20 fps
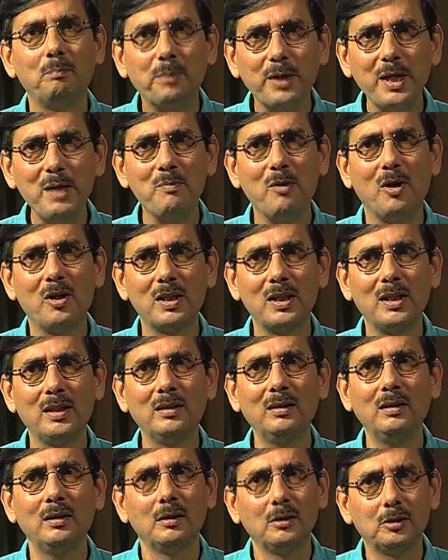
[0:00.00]

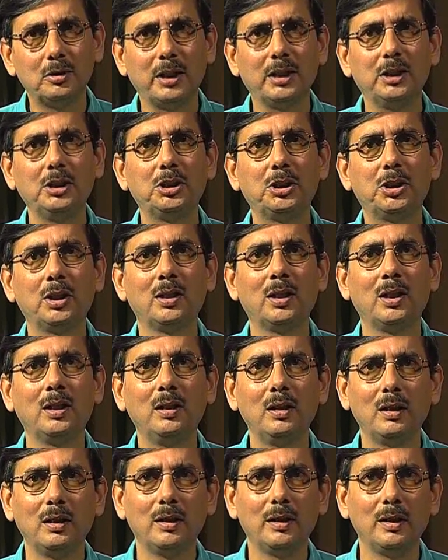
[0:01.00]
pre-modern
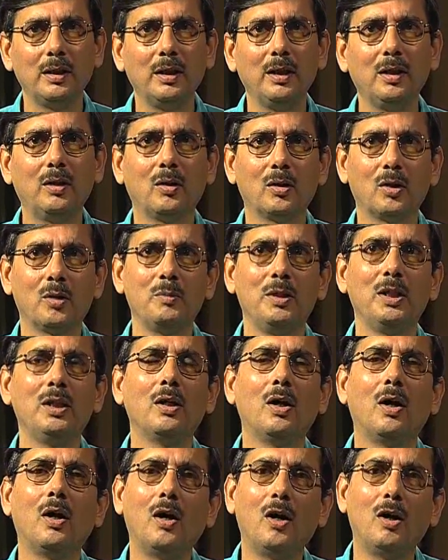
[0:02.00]
traditional
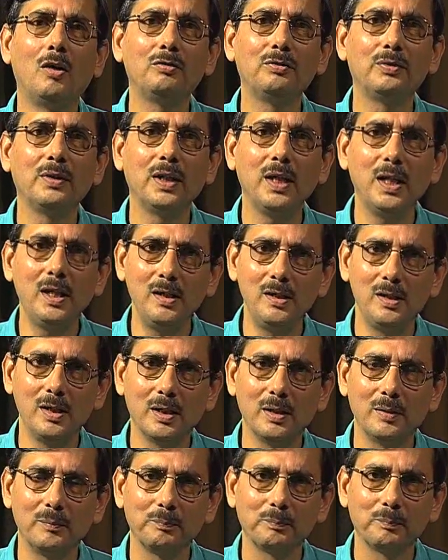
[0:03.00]
economy of
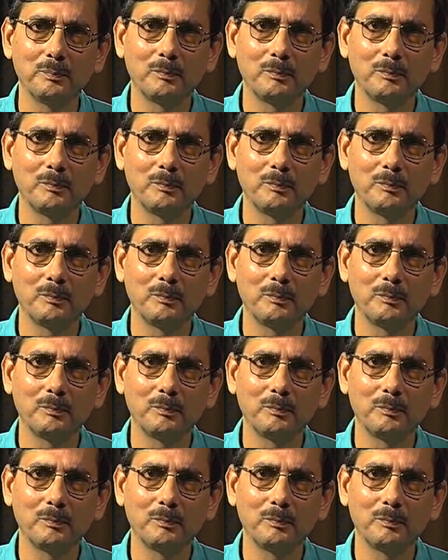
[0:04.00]
India.